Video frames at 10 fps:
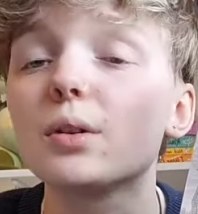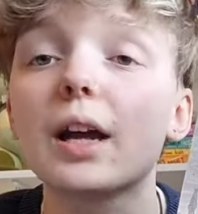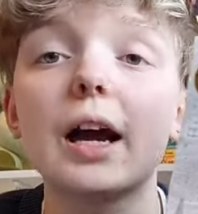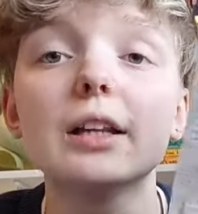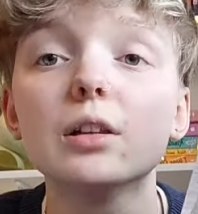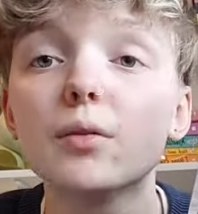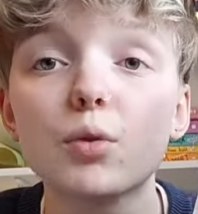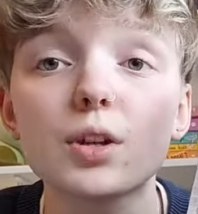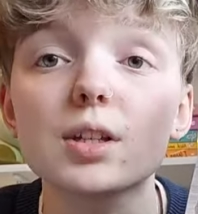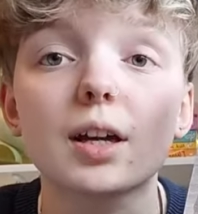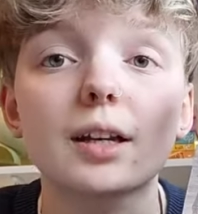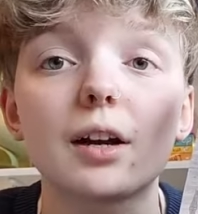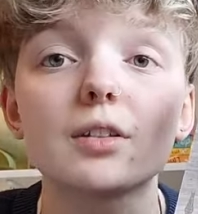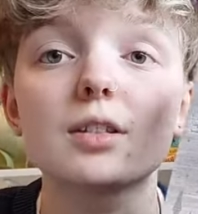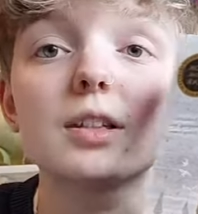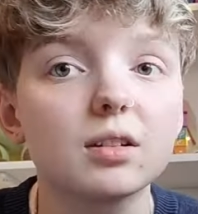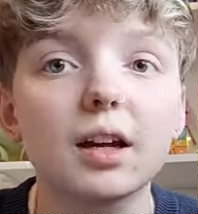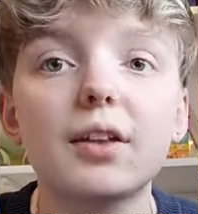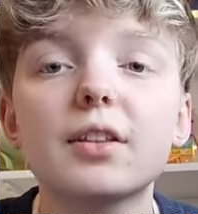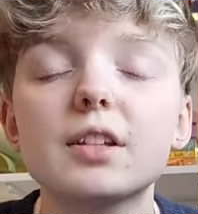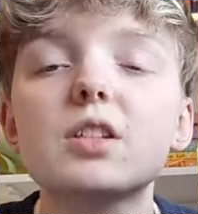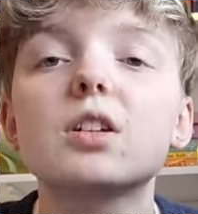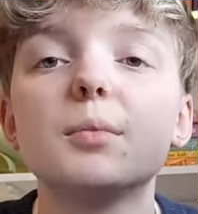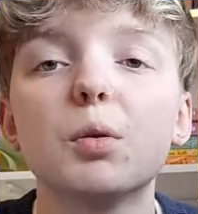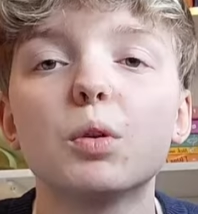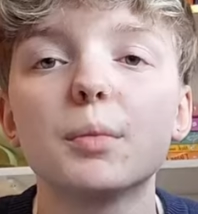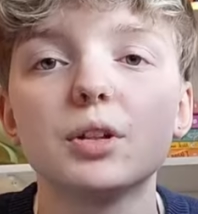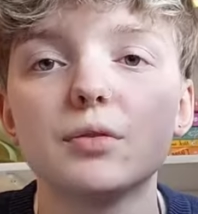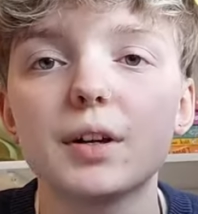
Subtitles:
Like, I love all the side characters in it. Like, I think this is gonna be one of my new